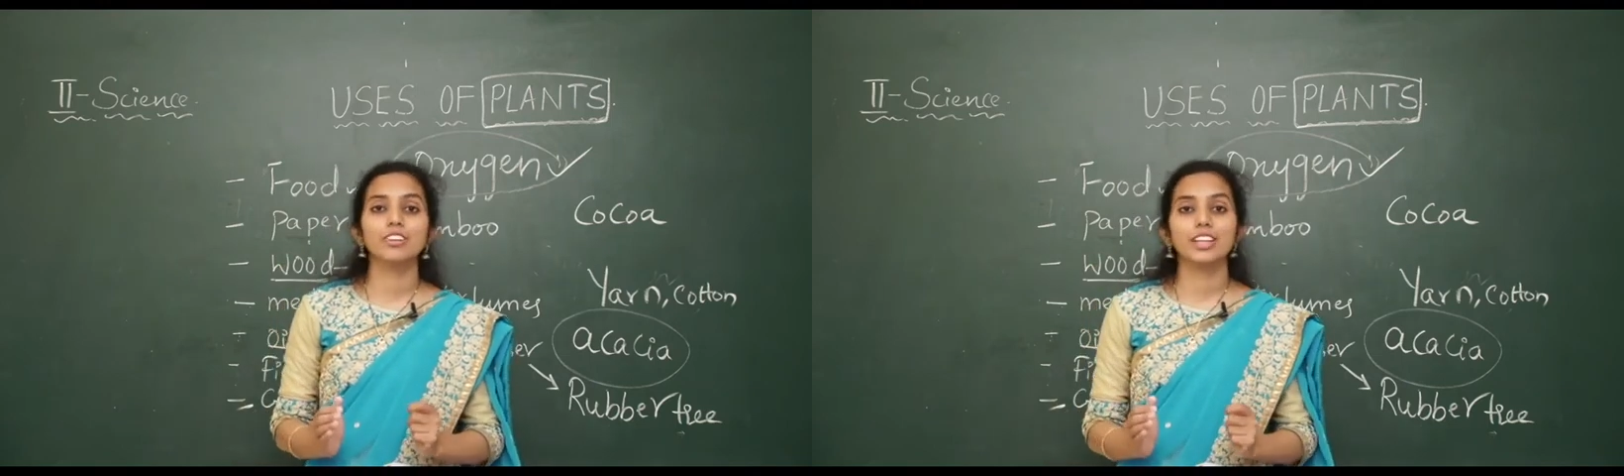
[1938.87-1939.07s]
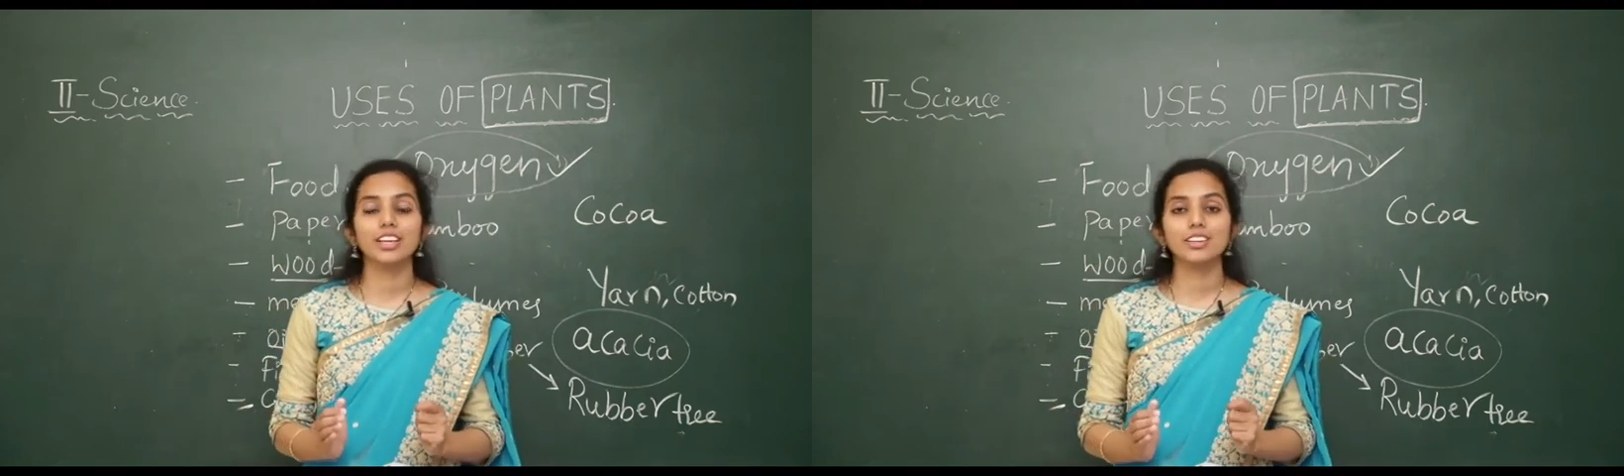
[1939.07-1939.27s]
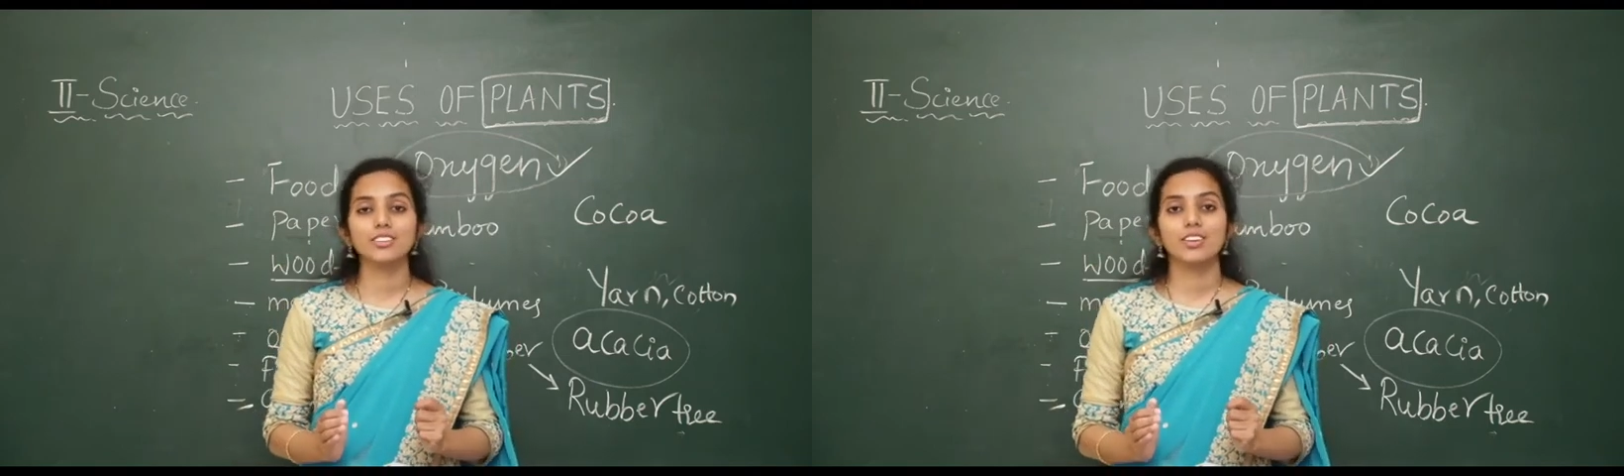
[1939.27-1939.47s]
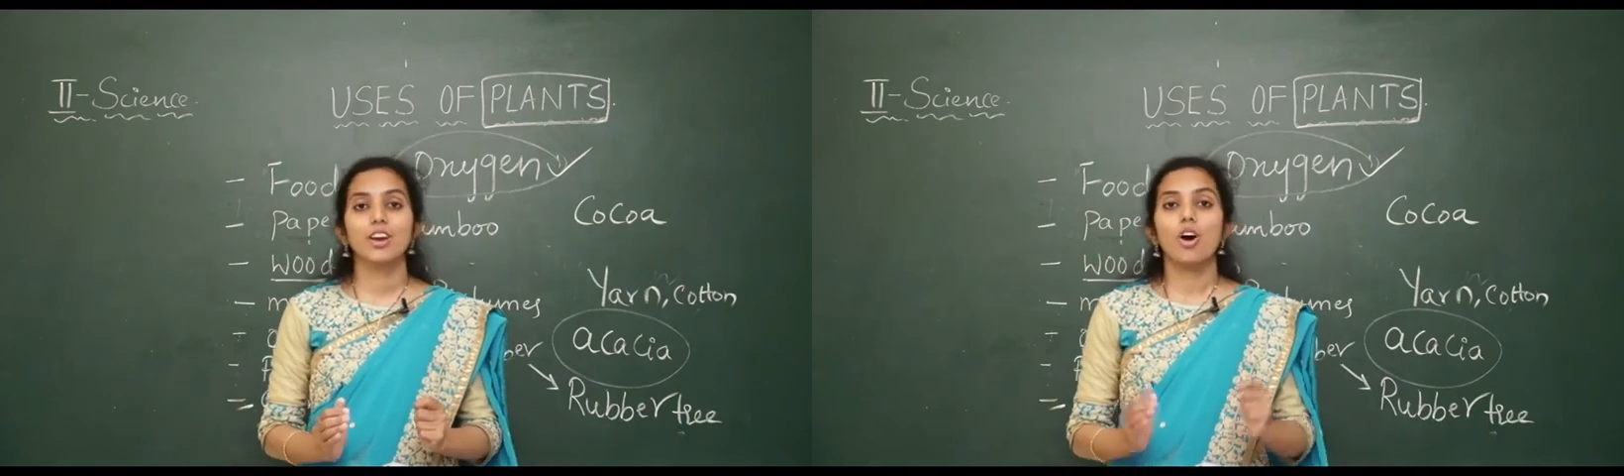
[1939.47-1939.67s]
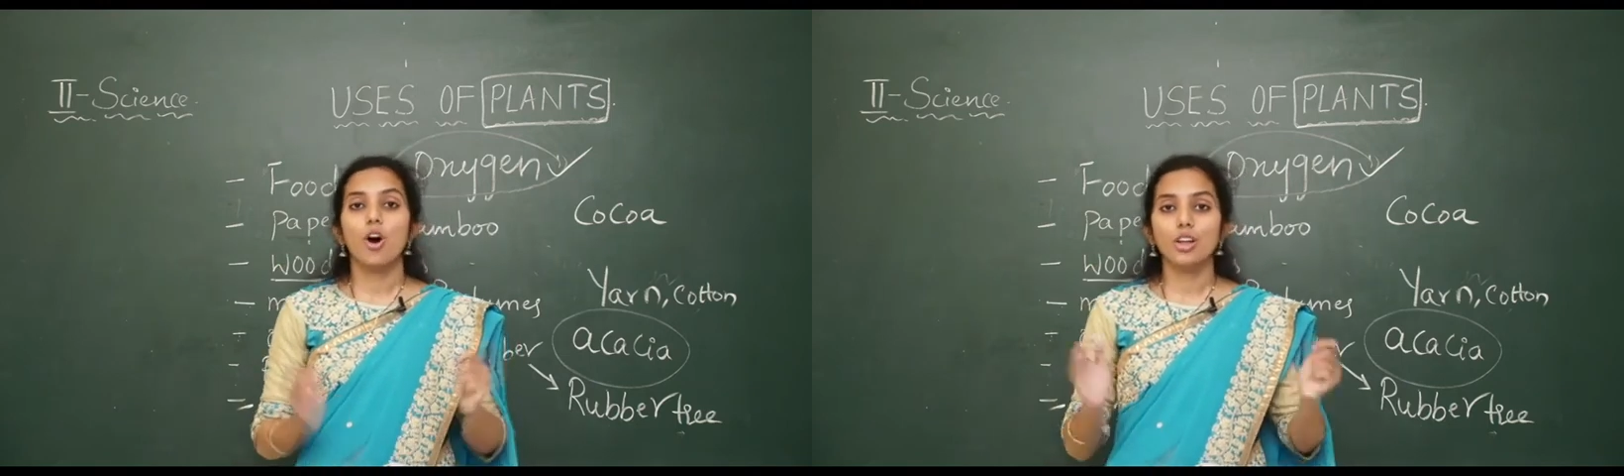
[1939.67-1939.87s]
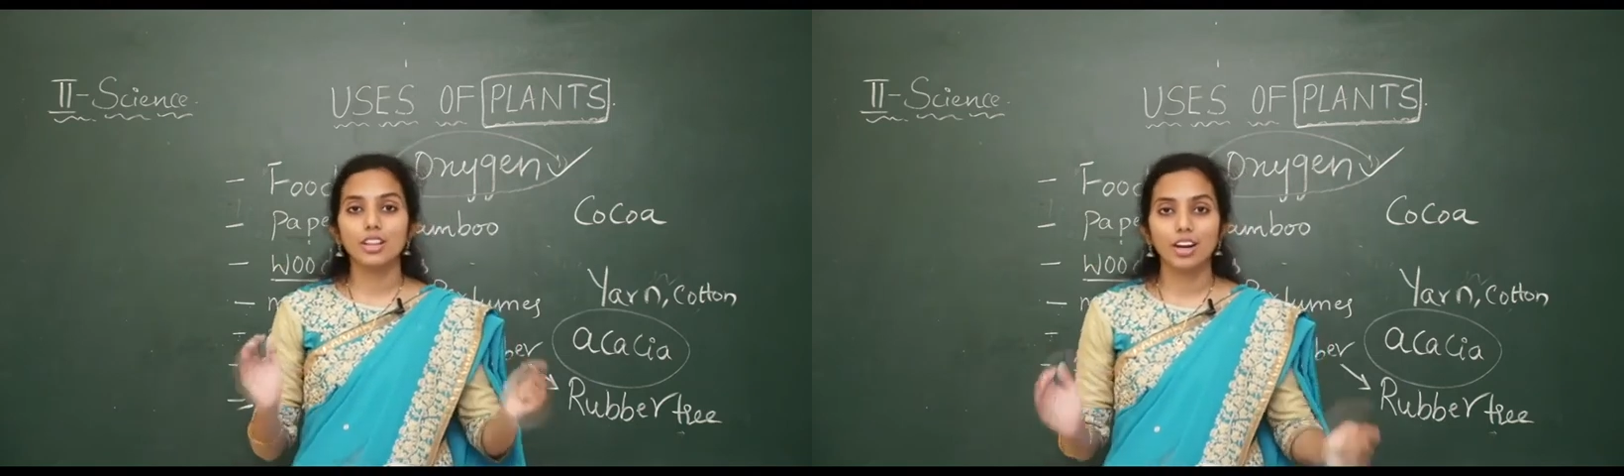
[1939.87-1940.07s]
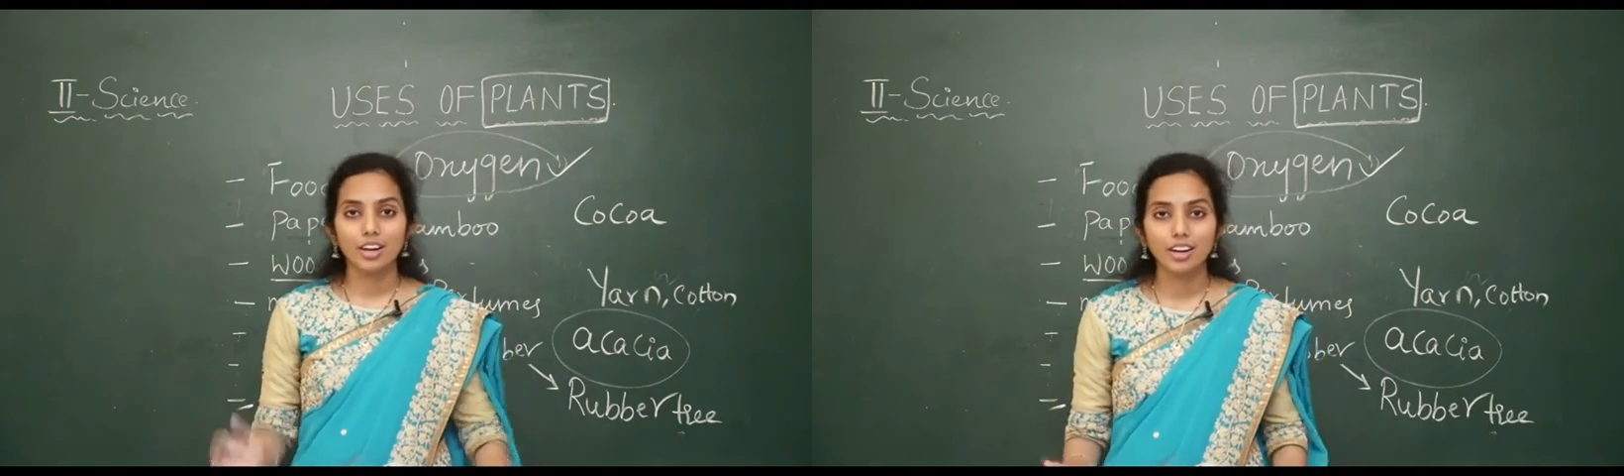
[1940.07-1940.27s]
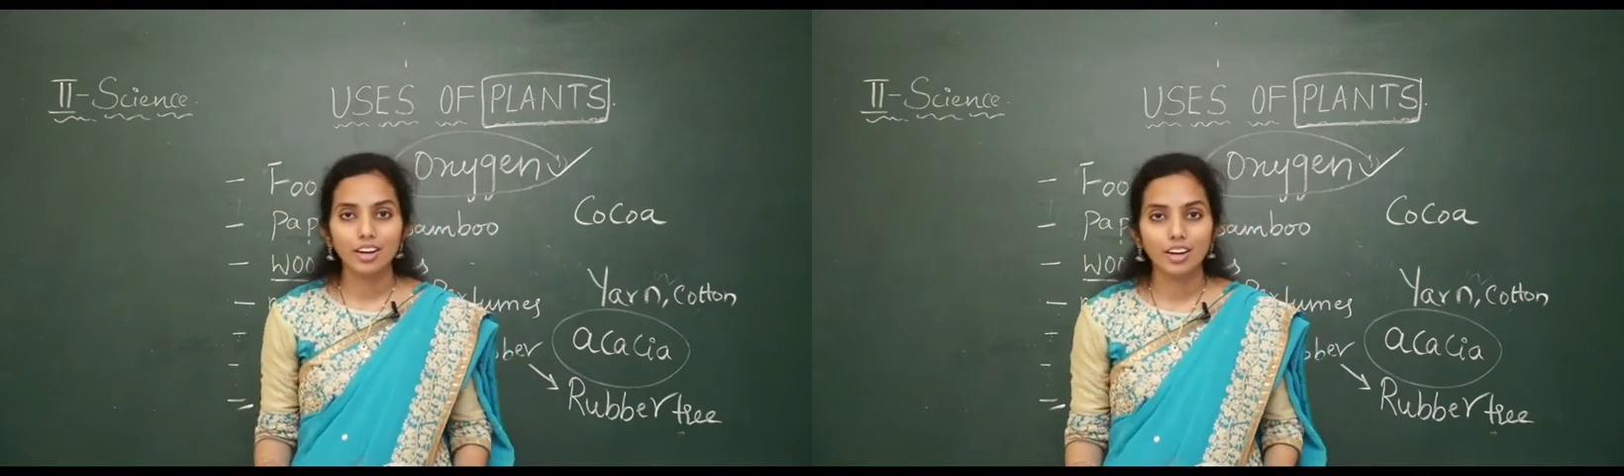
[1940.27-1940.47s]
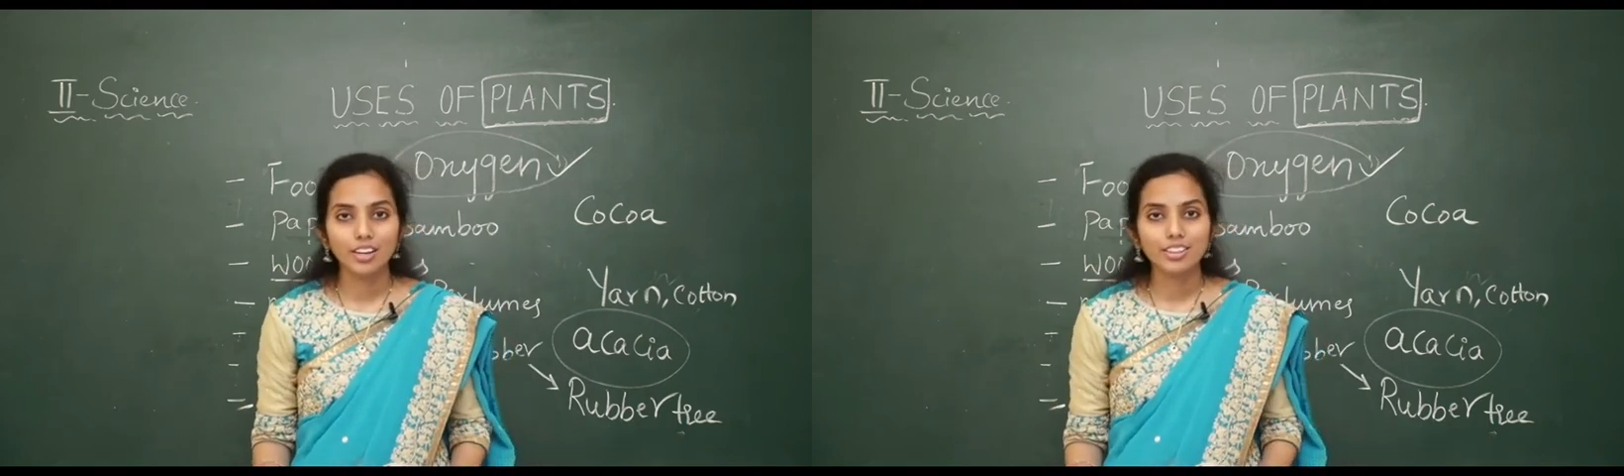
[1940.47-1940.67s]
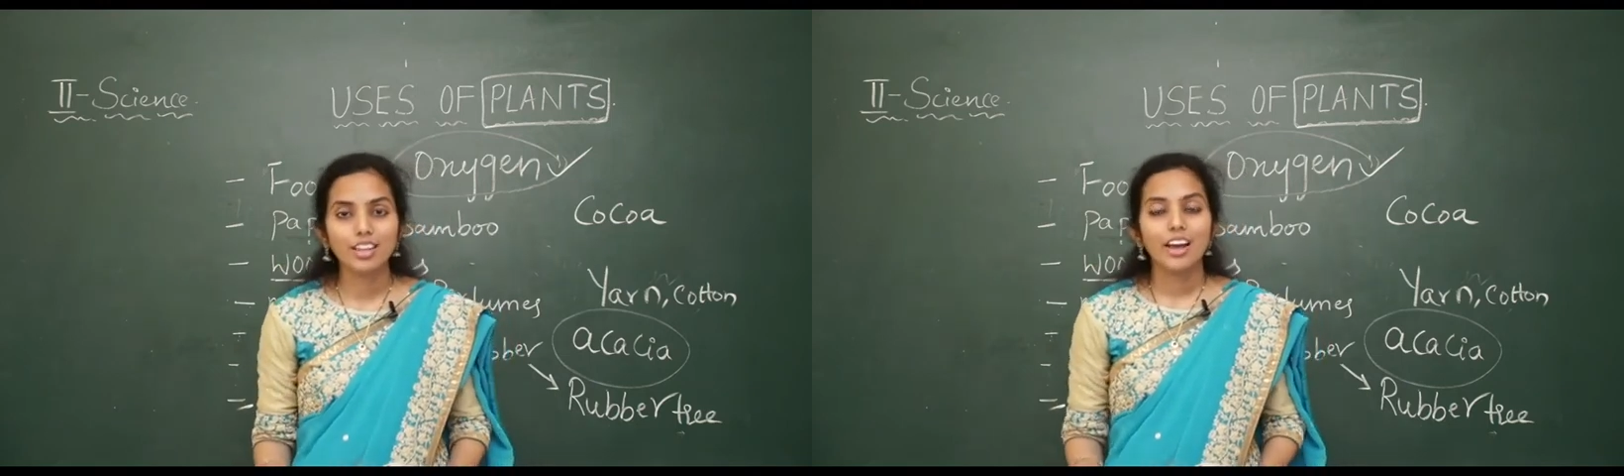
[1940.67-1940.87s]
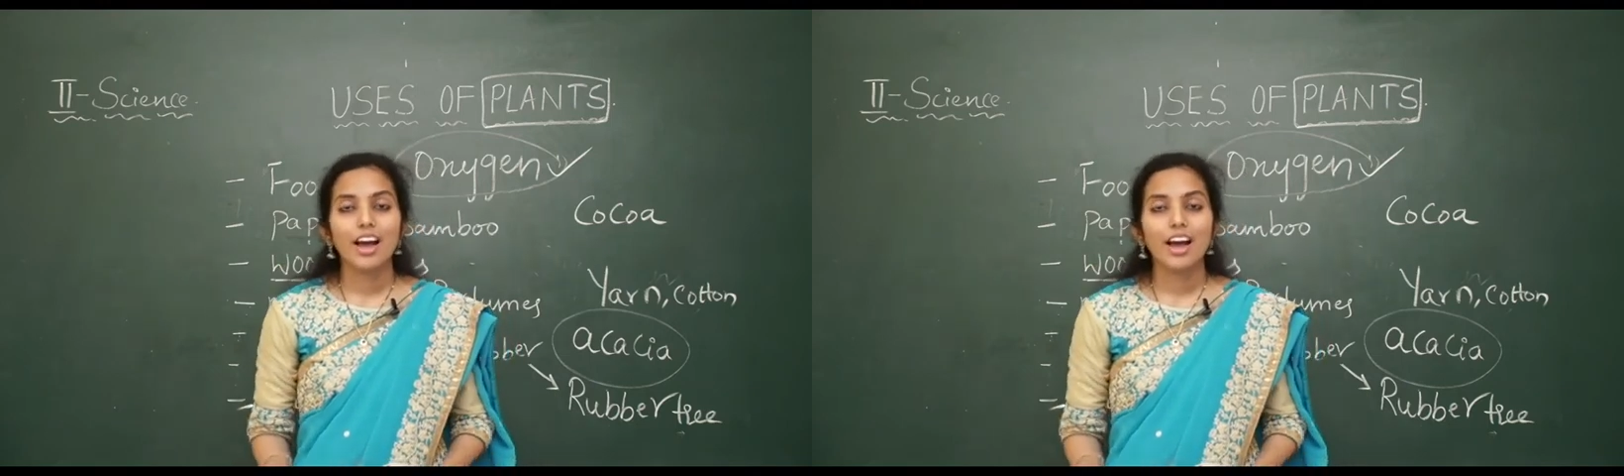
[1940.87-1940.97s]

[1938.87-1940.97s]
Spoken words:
things on the earth,